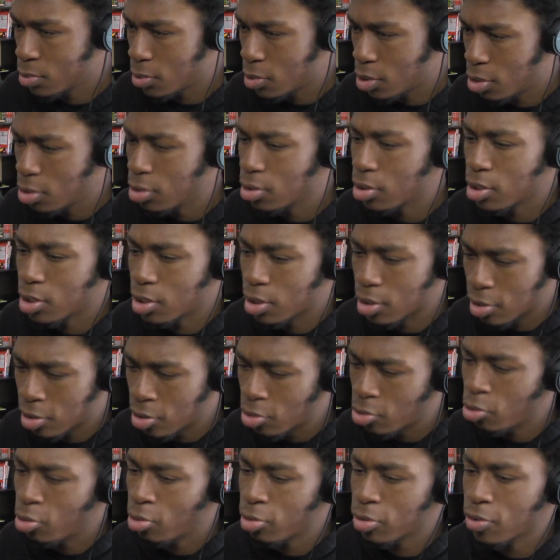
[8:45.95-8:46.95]
Okay,
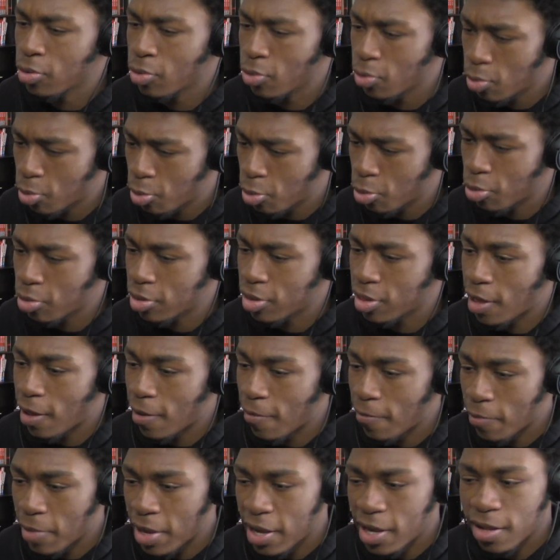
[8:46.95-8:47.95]
so those are the words
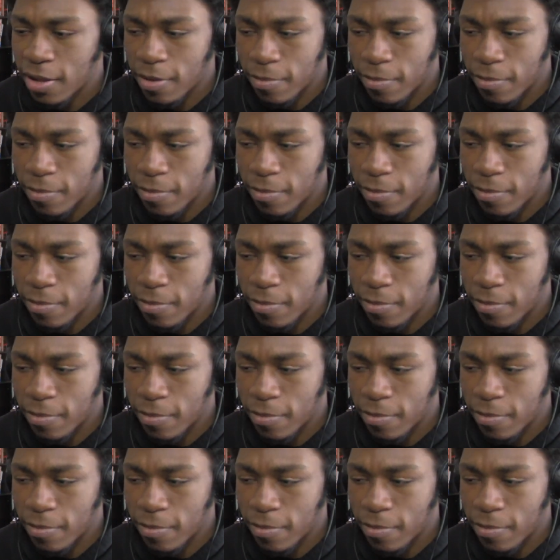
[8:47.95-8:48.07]
that made